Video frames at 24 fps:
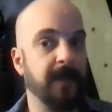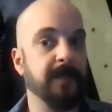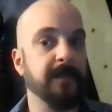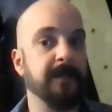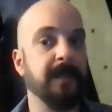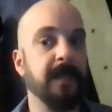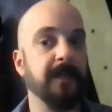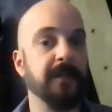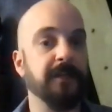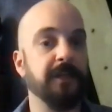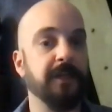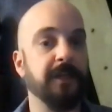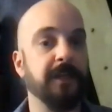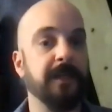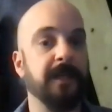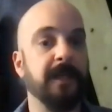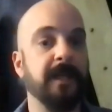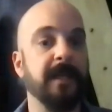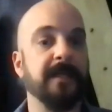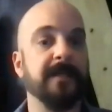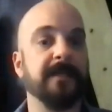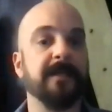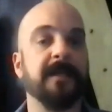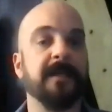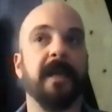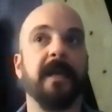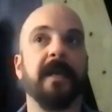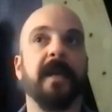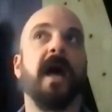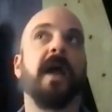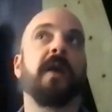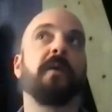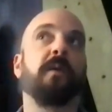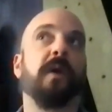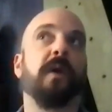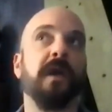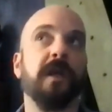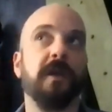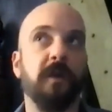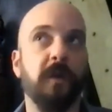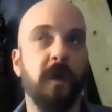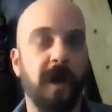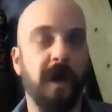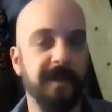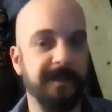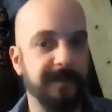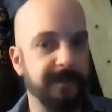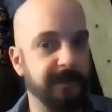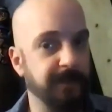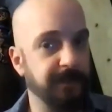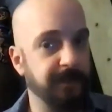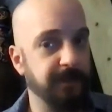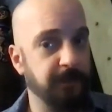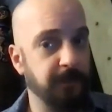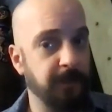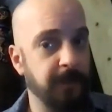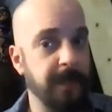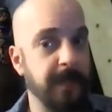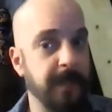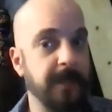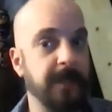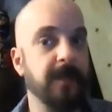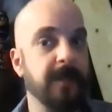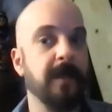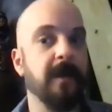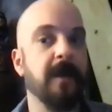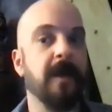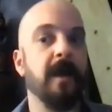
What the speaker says: Intention is like, I want to cross the street,